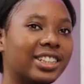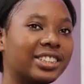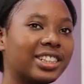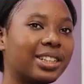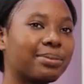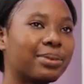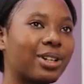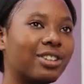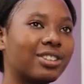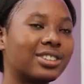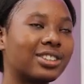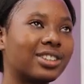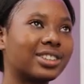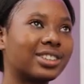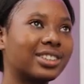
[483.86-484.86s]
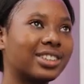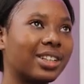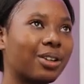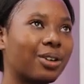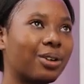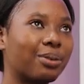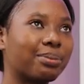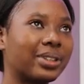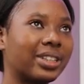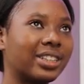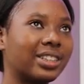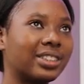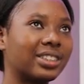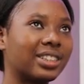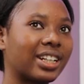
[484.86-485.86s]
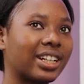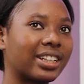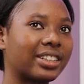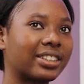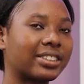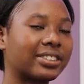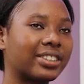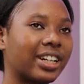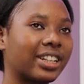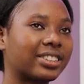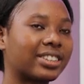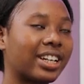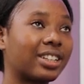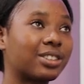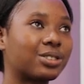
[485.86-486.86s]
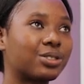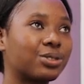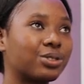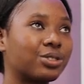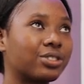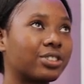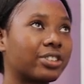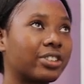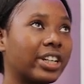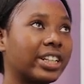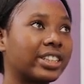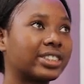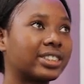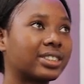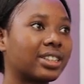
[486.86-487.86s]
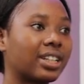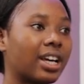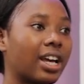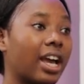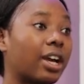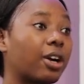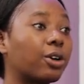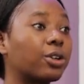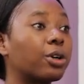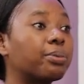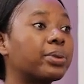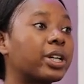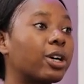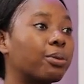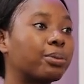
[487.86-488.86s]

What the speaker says: GM Comes Out is a company like that tends to create economic